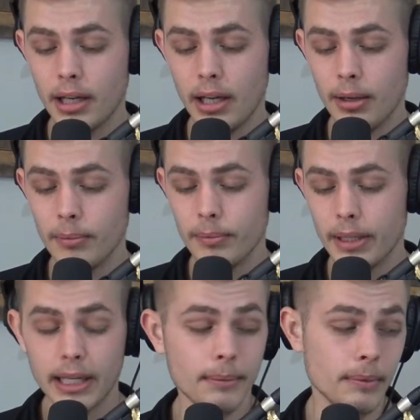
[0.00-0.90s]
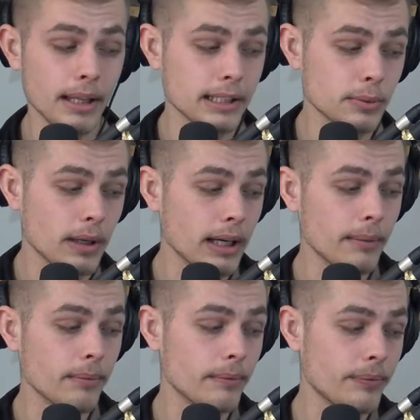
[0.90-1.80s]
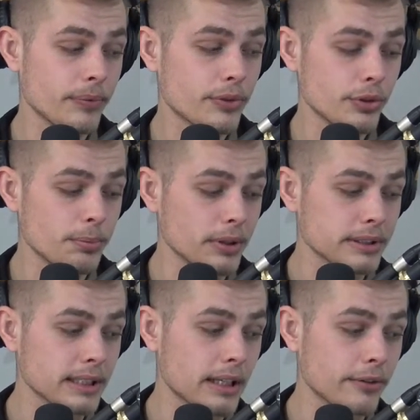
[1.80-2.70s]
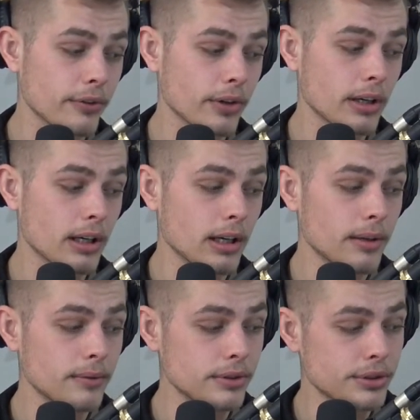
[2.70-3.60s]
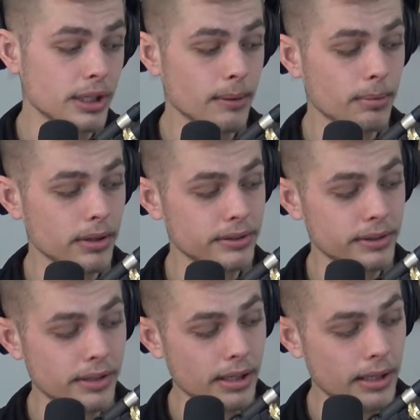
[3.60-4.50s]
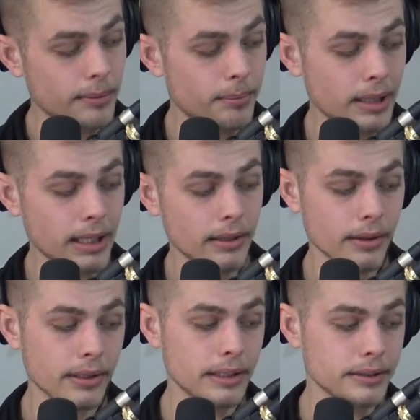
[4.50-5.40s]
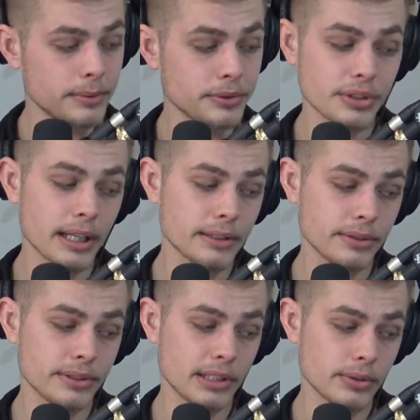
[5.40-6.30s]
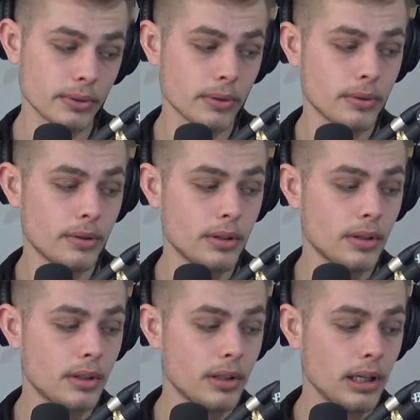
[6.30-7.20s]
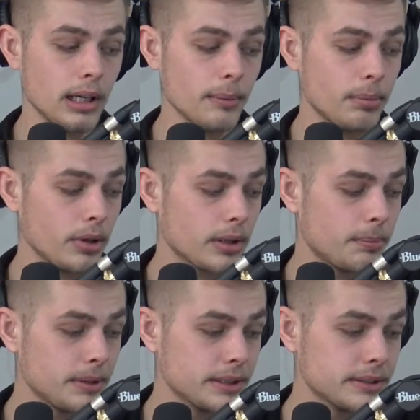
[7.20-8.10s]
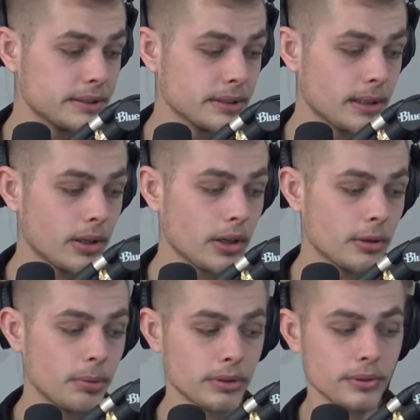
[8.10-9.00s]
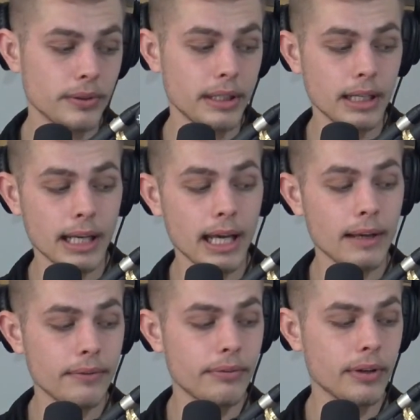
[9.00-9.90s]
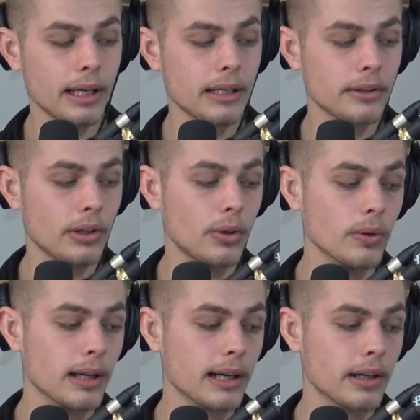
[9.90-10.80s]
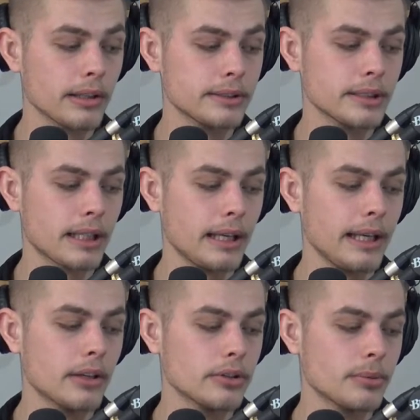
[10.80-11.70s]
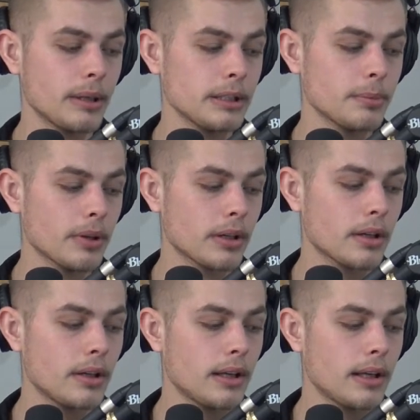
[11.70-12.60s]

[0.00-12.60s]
Um, and I'm, that's why I'm super excited for uh, Jean Sartre Being in Nothingness, which is existential uh, book. But this is a hard book to read. And I have like the Gulag, this is like an 800 page book